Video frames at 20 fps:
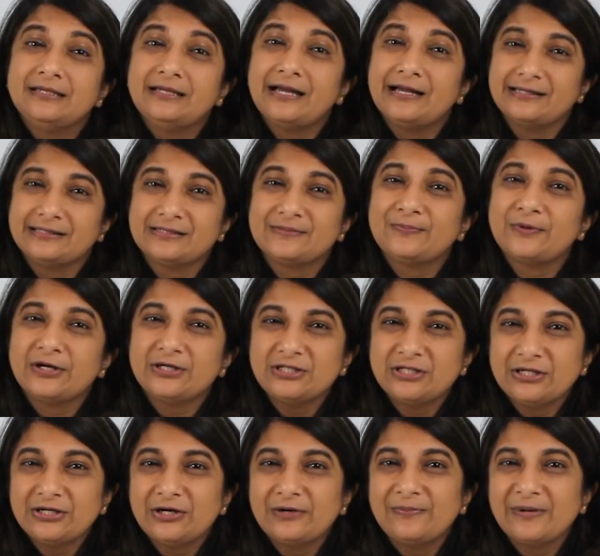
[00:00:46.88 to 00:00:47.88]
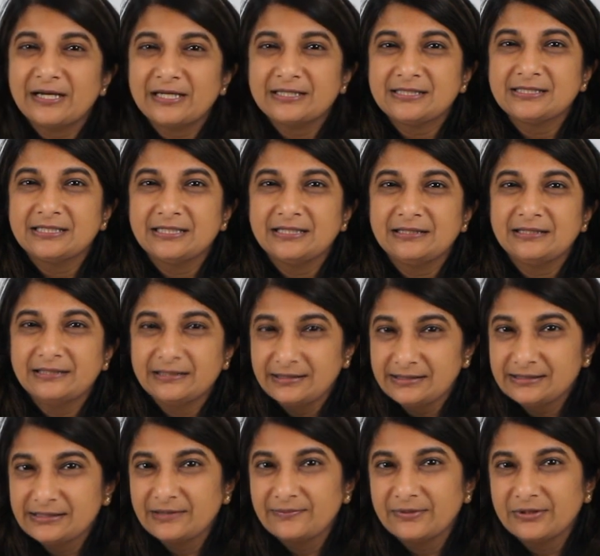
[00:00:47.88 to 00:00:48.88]
Yes, brushing your pet's teeth
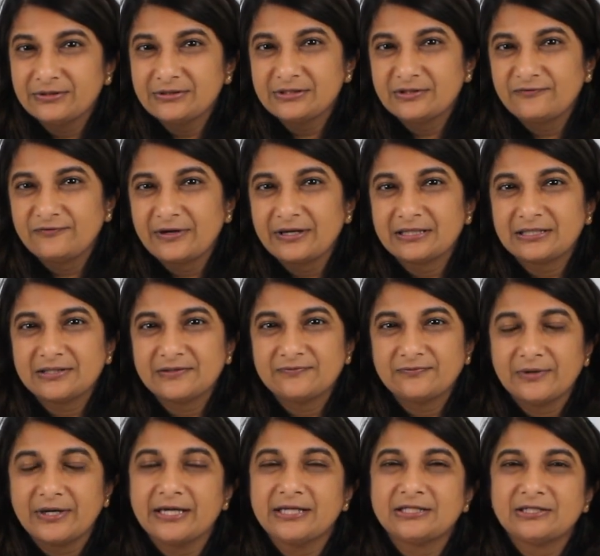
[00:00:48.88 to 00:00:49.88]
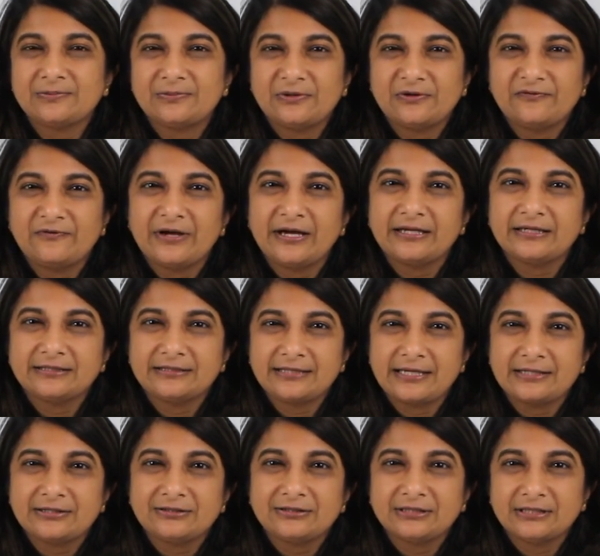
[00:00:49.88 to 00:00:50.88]
is the most effective way to prevent
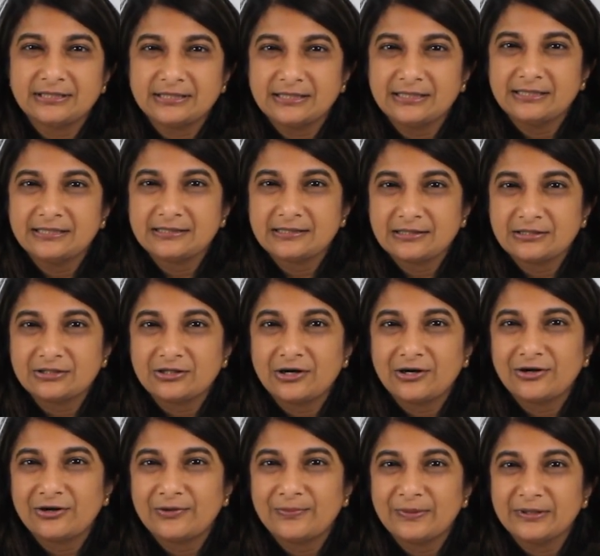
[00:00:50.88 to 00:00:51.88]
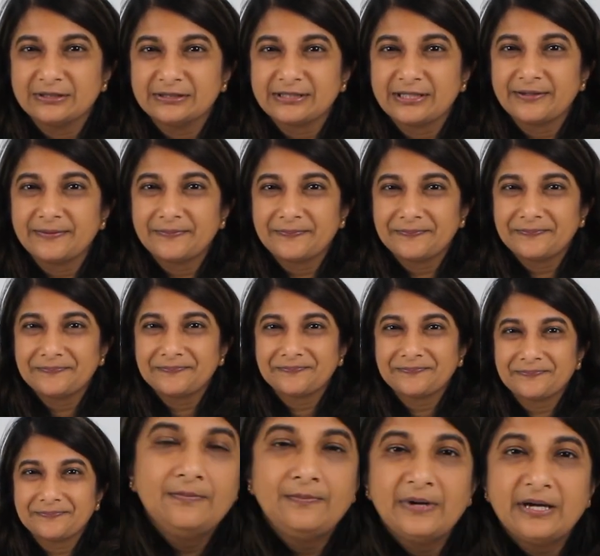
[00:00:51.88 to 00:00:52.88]
dental disease and tartar buildup.
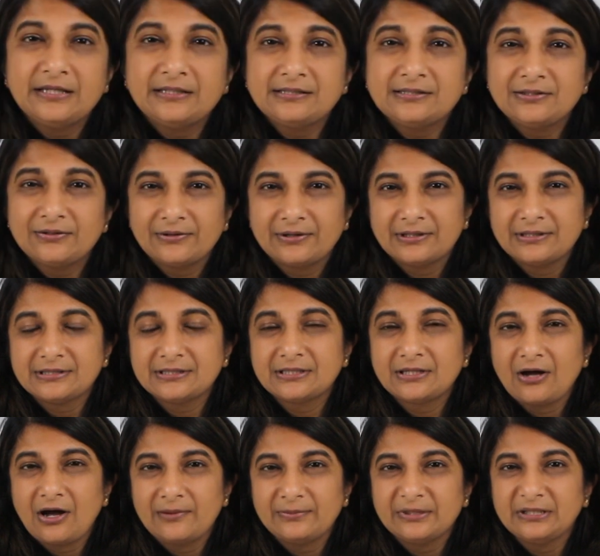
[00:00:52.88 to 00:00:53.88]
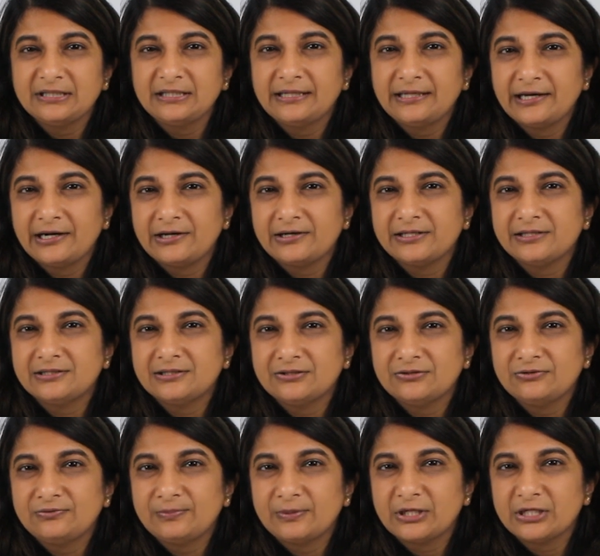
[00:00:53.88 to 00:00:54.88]
Pet stores commonly carry
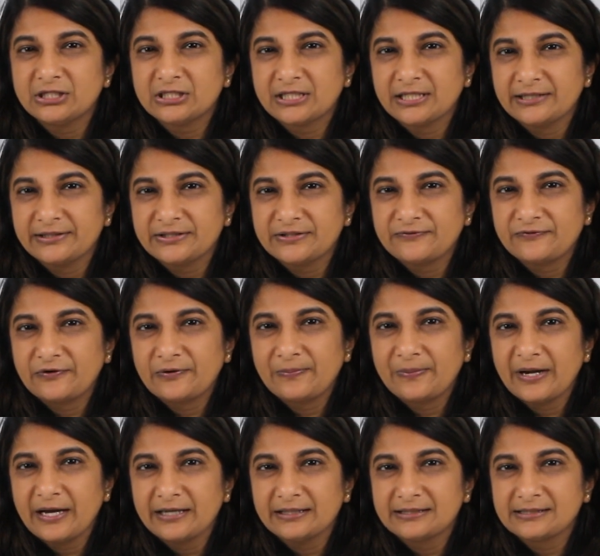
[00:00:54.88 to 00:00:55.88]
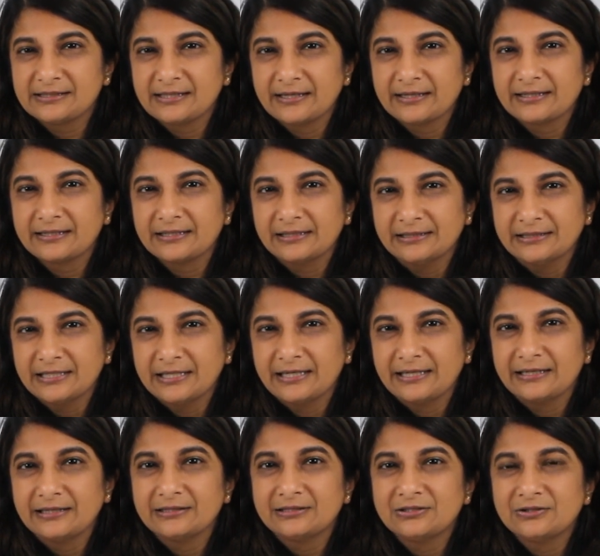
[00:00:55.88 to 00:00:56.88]
toothbrush kits for pets that
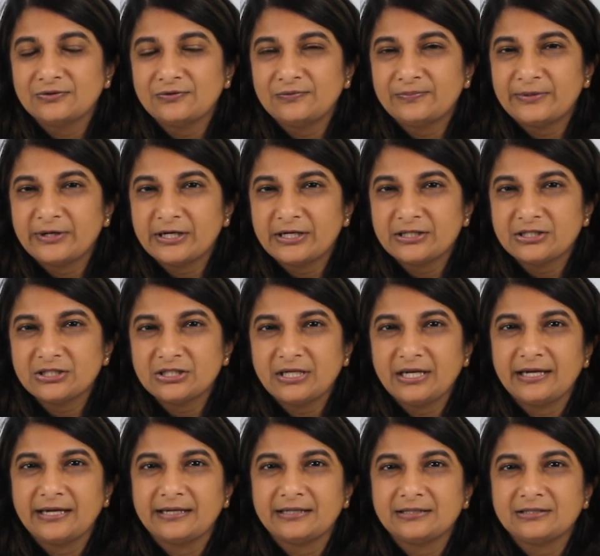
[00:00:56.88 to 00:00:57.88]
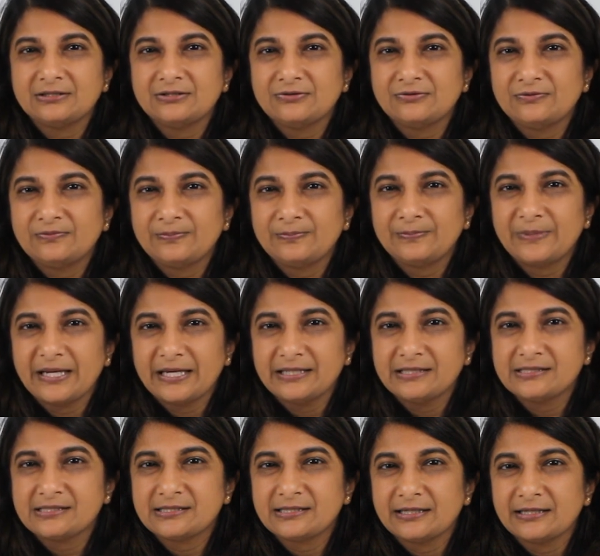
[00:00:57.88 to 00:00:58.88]
contain a toothbrush and
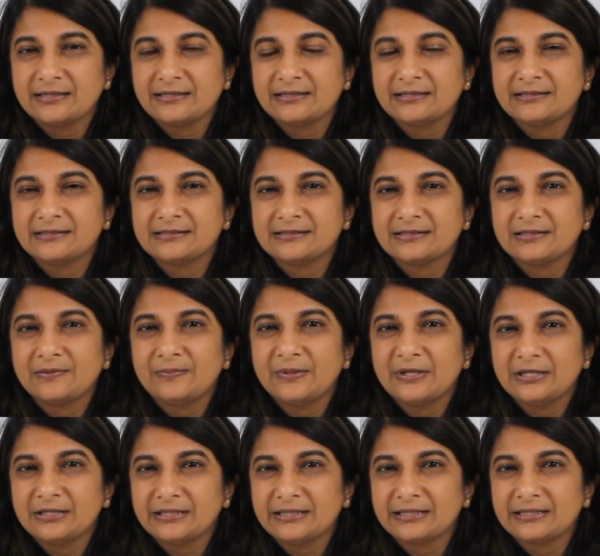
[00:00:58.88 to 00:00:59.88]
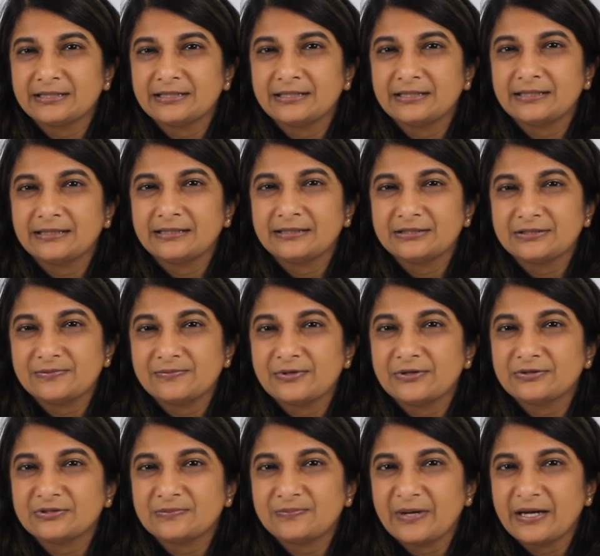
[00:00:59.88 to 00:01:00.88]
toothpaste that is appealing to
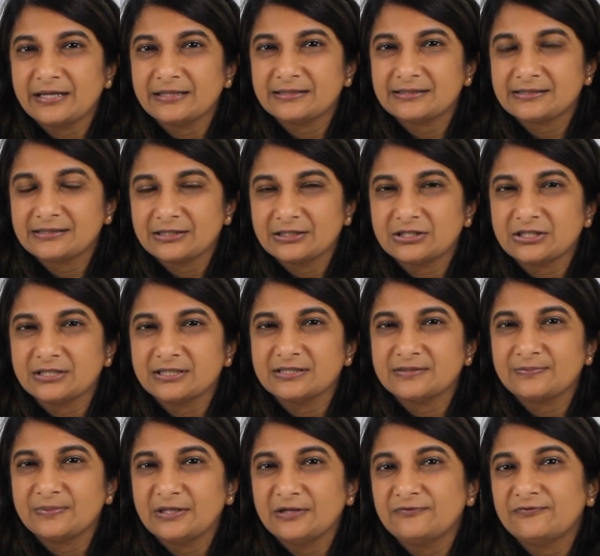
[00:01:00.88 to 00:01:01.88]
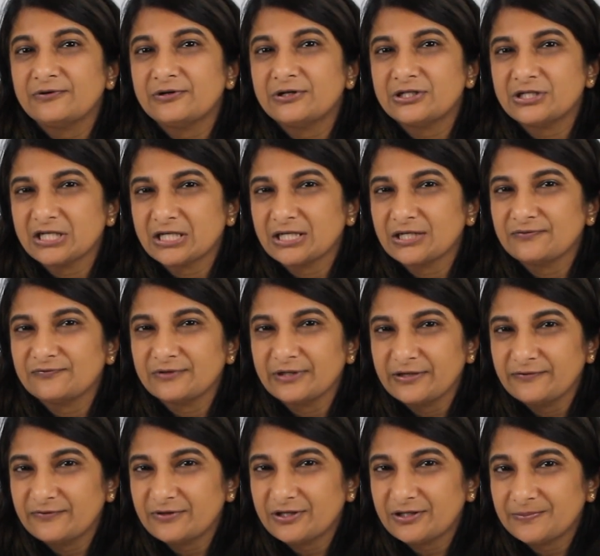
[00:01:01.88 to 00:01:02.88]
most pets, such as beef or chicken
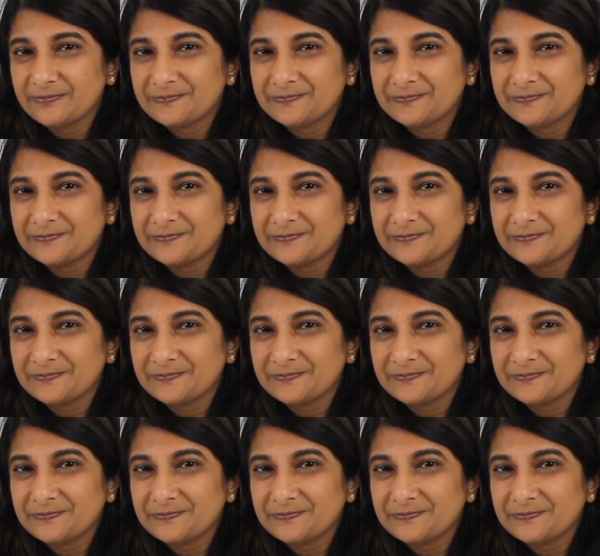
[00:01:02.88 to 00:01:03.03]
flavor.